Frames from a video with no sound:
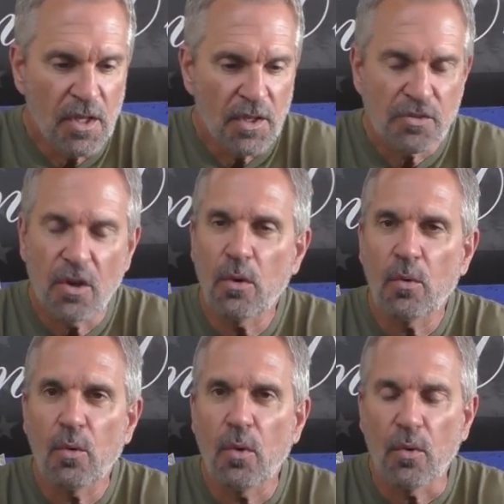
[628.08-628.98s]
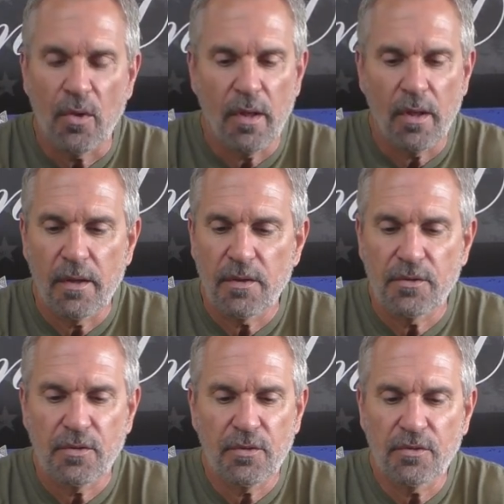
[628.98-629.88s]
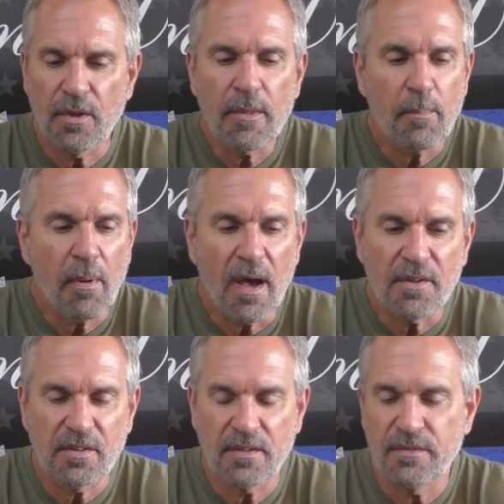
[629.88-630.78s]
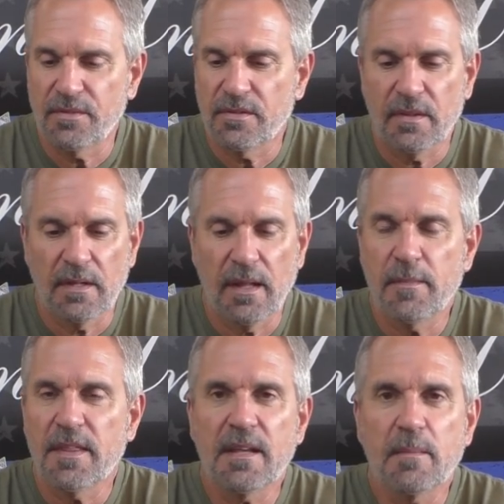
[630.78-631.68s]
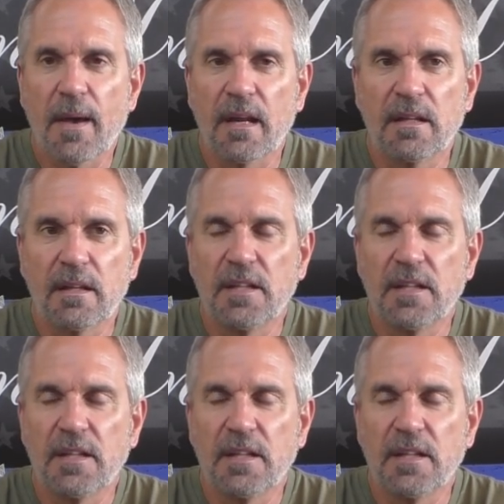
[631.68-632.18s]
So some of the positives, I mean, think about it.